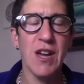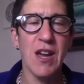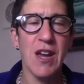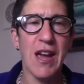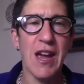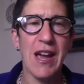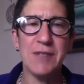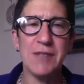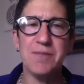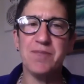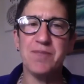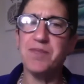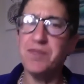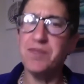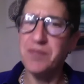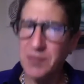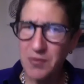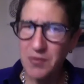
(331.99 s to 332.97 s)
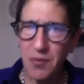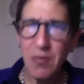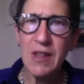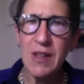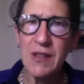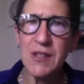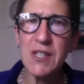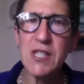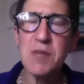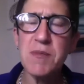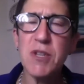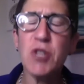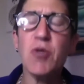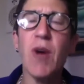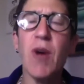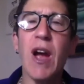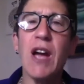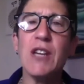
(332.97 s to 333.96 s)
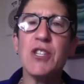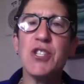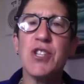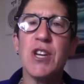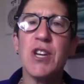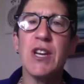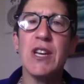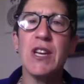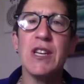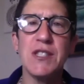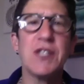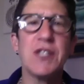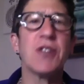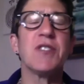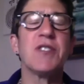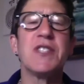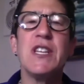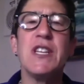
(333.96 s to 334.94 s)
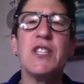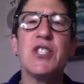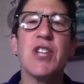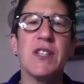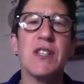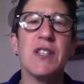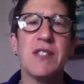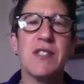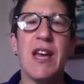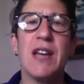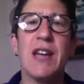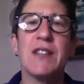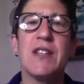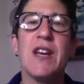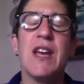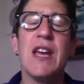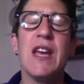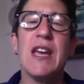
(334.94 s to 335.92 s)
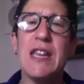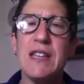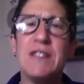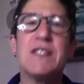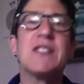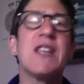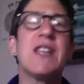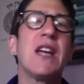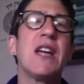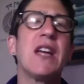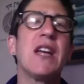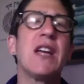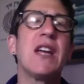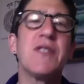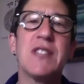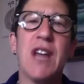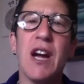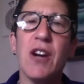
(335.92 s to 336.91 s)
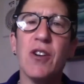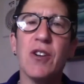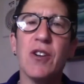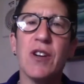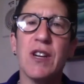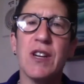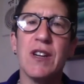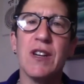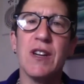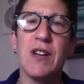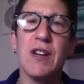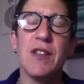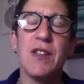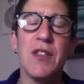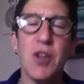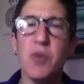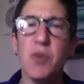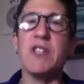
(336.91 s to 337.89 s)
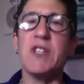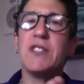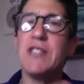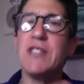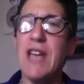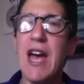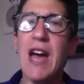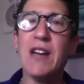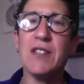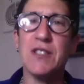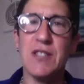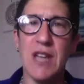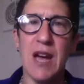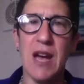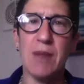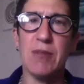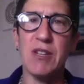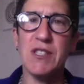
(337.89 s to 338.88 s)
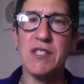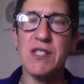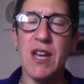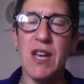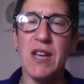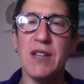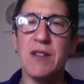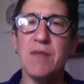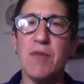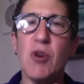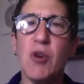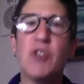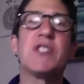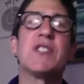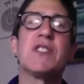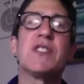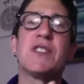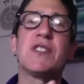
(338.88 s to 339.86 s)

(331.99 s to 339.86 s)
And this midrash is there to teach us that inside of this ark, there were the intact tablets that Moses